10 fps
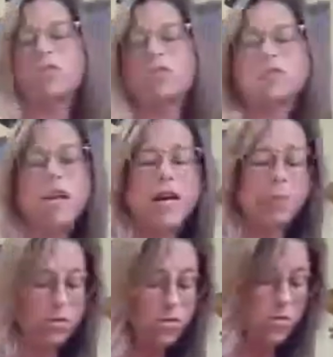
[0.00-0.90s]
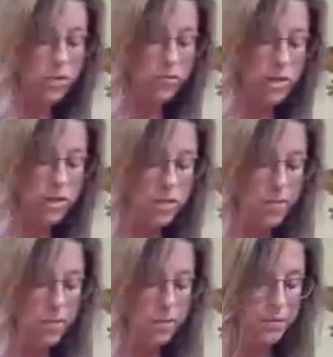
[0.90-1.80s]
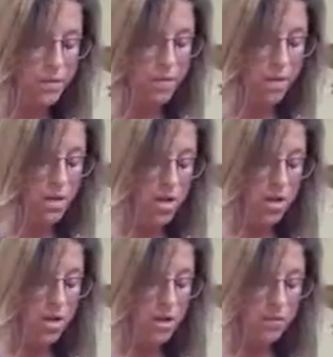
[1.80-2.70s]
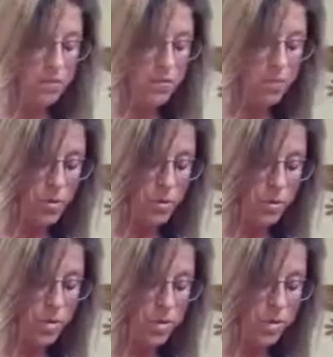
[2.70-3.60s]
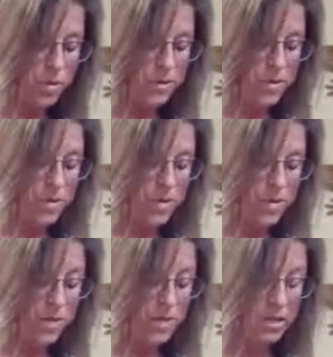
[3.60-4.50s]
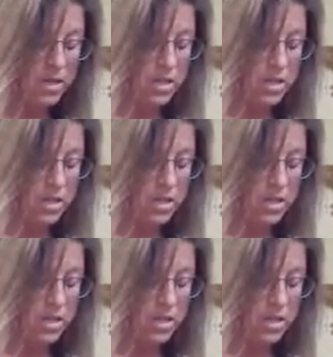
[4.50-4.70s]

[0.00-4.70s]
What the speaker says: It's just absolutely refreshing, especially on a hot day.